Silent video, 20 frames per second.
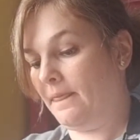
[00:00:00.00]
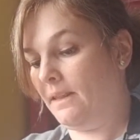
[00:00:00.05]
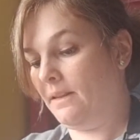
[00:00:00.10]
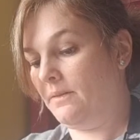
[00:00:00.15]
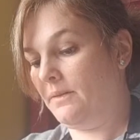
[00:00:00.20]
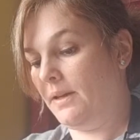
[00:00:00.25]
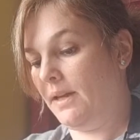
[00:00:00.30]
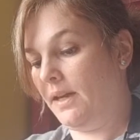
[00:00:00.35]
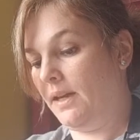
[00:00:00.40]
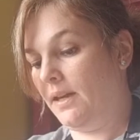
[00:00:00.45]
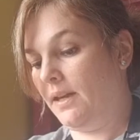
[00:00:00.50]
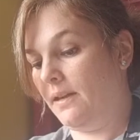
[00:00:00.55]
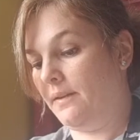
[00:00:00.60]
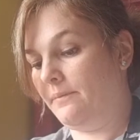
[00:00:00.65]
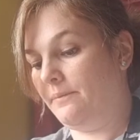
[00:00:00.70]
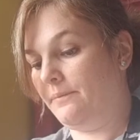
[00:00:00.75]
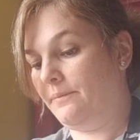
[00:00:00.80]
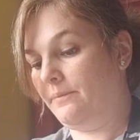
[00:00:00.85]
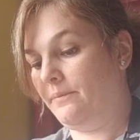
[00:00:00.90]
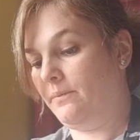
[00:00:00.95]
Okay,
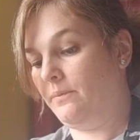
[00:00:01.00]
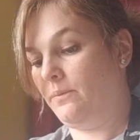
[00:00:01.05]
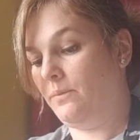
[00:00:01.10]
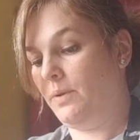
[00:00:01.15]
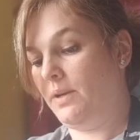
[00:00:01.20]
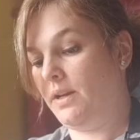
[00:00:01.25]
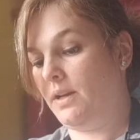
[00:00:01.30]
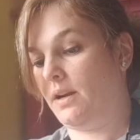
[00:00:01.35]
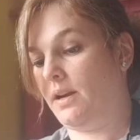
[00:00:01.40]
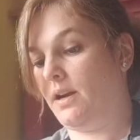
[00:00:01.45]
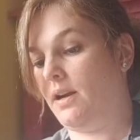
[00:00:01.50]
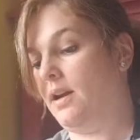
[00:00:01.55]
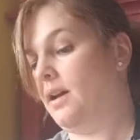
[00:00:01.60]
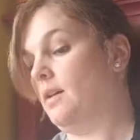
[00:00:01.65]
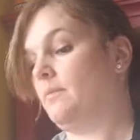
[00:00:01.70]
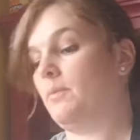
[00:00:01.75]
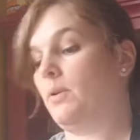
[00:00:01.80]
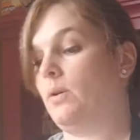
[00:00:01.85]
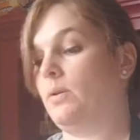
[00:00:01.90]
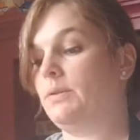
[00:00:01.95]
we are
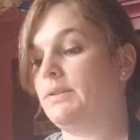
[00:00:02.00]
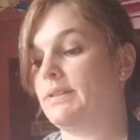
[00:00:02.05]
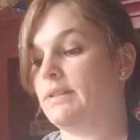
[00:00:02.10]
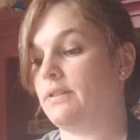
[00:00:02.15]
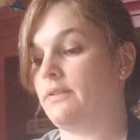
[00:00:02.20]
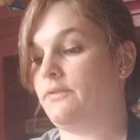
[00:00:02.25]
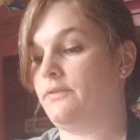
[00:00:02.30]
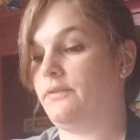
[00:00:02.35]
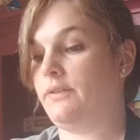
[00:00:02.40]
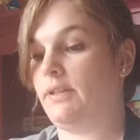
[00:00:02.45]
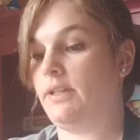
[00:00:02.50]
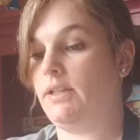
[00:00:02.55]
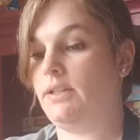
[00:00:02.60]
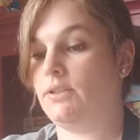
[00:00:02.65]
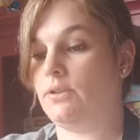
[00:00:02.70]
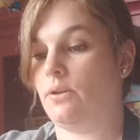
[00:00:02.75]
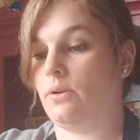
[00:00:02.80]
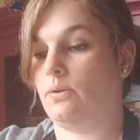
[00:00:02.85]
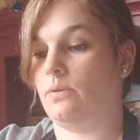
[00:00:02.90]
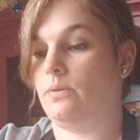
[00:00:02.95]
almost
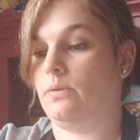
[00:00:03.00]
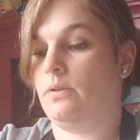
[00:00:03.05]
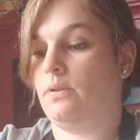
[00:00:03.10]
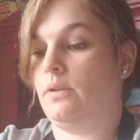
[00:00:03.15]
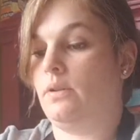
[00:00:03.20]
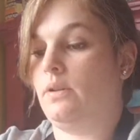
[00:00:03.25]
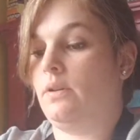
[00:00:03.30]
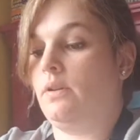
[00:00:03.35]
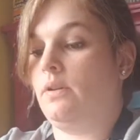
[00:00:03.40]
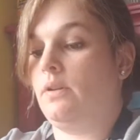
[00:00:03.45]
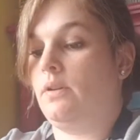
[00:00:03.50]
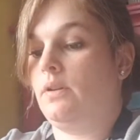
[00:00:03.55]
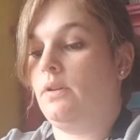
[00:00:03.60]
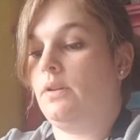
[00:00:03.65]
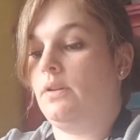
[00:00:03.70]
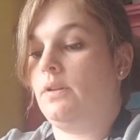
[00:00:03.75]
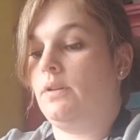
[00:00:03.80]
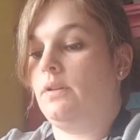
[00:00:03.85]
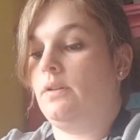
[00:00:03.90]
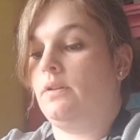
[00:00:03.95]
finito.
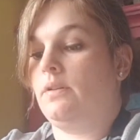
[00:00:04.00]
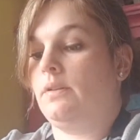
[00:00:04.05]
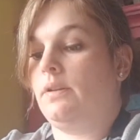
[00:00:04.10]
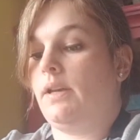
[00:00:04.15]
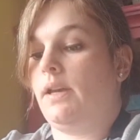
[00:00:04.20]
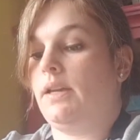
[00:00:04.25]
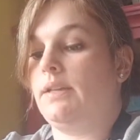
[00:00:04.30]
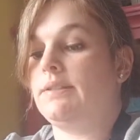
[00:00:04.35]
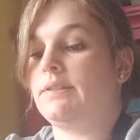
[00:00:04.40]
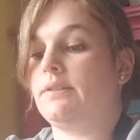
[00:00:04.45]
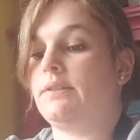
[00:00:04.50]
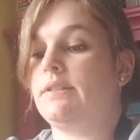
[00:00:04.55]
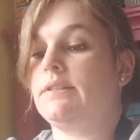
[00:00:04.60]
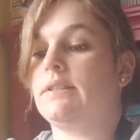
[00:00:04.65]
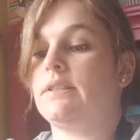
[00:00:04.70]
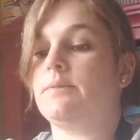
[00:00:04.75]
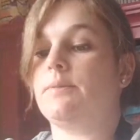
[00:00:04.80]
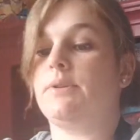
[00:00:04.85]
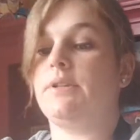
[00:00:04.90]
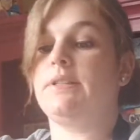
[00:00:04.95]
Okay, so this
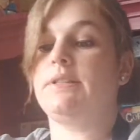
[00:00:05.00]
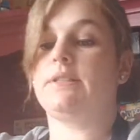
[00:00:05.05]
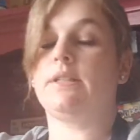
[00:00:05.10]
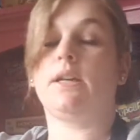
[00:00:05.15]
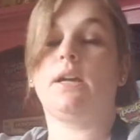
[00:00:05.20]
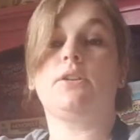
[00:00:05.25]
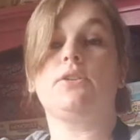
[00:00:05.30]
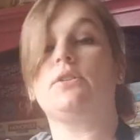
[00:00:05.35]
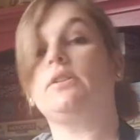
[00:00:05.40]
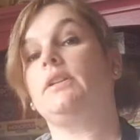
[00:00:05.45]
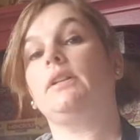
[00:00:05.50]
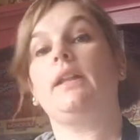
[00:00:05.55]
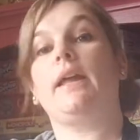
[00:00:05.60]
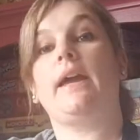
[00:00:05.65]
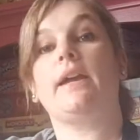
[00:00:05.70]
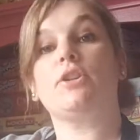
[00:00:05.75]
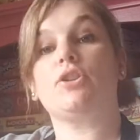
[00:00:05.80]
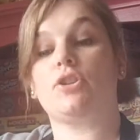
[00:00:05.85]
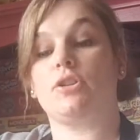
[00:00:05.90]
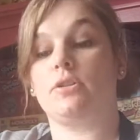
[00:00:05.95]
is where you stick on your little
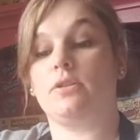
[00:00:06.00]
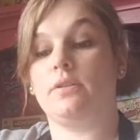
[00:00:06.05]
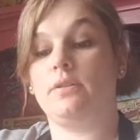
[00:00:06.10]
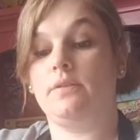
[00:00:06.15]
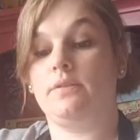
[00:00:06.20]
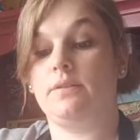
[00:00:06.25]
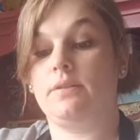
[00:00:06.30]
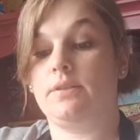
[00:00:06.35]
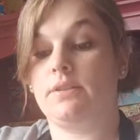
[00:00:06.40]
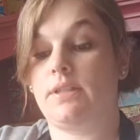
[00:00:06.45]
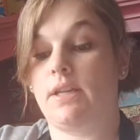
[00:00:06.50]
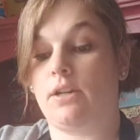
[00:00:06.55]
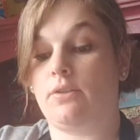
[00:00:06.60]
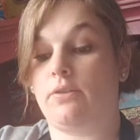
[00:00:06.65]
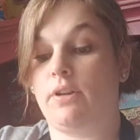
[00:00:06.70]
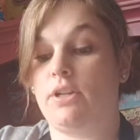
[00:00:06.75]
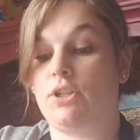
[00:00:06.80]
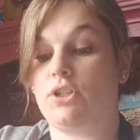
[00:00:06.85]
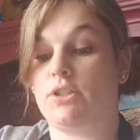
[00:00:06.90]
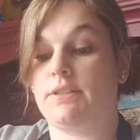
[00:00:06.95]
extra
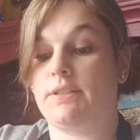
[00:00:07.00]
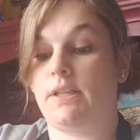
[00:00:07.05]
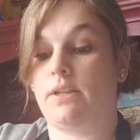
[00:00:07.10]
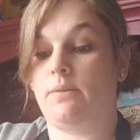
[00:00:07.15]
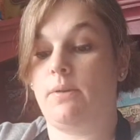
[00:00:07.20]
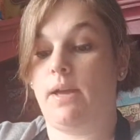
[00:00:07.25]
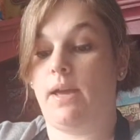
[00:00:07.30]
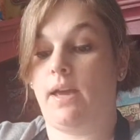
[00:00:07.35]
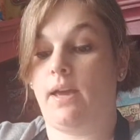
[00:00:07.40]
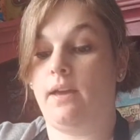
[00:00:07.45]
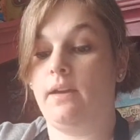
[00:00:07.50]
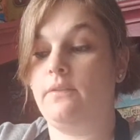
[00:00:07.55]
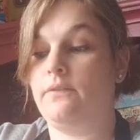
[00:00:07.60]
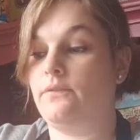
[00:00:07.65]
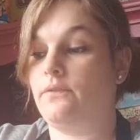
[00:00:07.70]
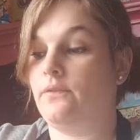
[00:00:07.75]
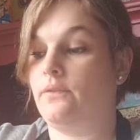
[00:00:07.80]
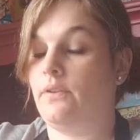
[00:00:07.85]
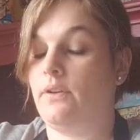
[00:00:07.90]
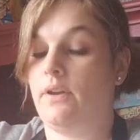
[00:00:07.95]
decorations that you have.
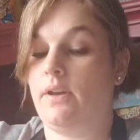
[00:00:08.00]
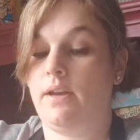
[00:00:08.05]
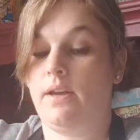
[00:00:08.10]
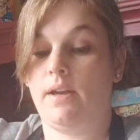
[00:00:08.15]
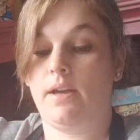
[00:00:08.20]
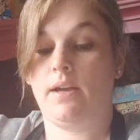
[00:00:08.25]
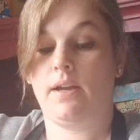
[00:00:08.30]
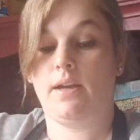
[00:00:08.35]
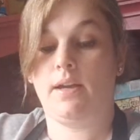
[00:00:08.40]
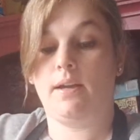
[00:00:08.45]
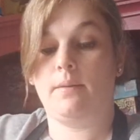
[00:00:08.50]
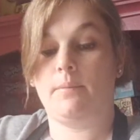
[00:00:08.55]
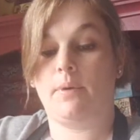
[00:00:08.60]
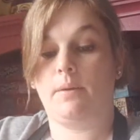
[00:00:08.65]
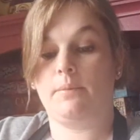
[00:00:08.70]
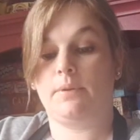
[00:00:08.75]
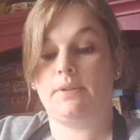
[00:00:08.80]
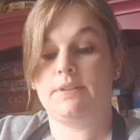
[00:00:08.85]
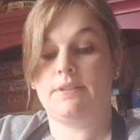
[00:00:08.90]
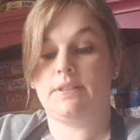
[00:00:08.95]
I'm
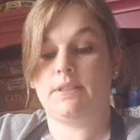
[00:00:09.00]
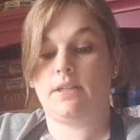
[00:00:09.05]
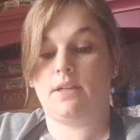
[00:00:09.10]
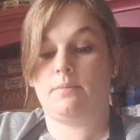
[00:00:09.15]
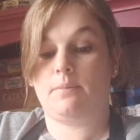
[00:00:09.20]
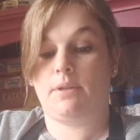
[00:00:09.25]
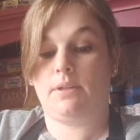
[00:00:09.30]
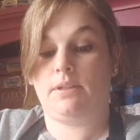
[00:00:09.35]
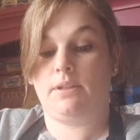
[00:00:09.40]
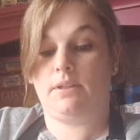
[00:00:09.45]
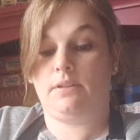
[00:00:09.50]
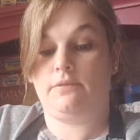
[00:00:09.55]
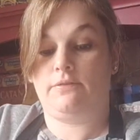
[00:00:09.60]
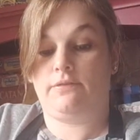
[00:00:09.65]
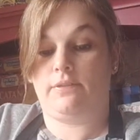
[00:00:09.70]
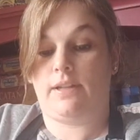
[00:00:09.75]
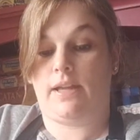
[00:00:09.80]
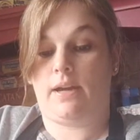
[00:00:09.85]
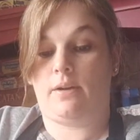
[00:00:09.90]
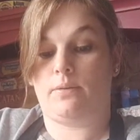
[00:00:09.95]
going to stick on my little
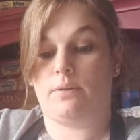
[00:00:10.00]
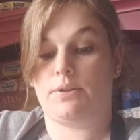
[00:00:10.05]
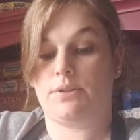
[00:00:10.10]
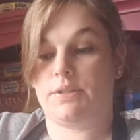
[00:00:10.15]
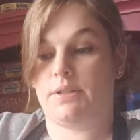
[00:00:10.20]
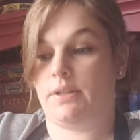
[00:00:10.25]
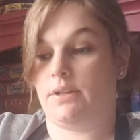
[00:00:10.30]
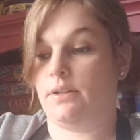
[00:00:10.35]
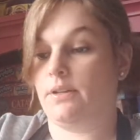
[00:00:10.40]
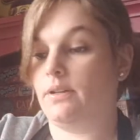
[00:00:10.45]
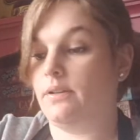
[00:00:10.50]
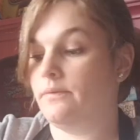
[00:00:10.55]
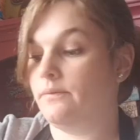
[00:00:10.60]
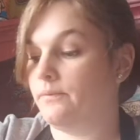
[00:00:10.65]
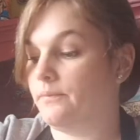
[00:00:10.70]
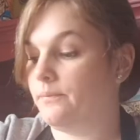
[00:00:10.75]
flowers here.